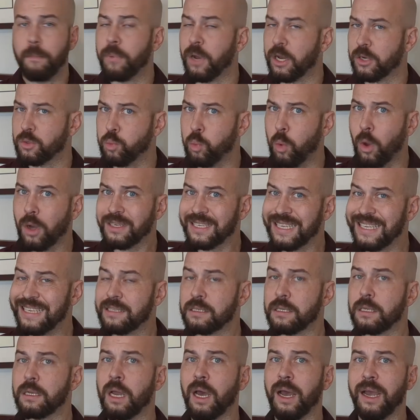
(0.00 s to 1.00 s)
But what
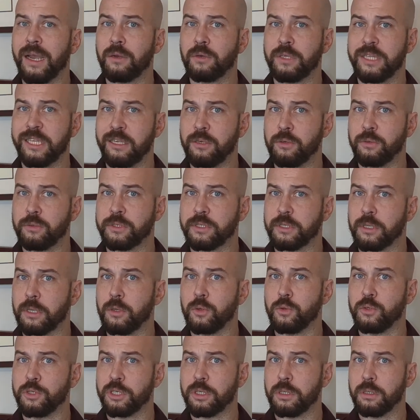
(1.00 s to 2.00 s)
is an ideal
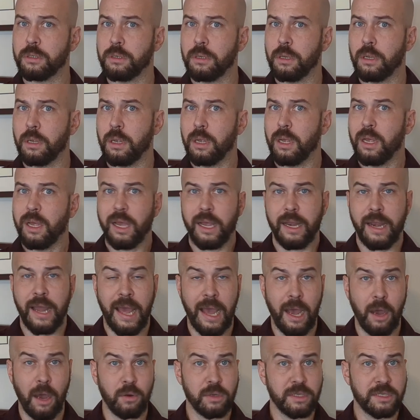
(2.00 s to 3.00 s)
solution, and
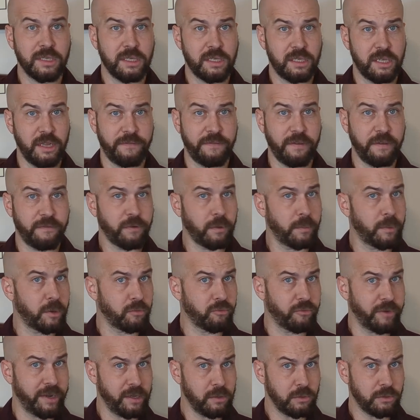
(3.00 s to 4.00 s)
how does it differ from a
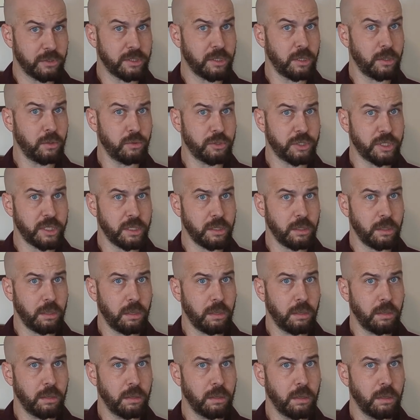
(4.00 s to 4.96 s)
real solution?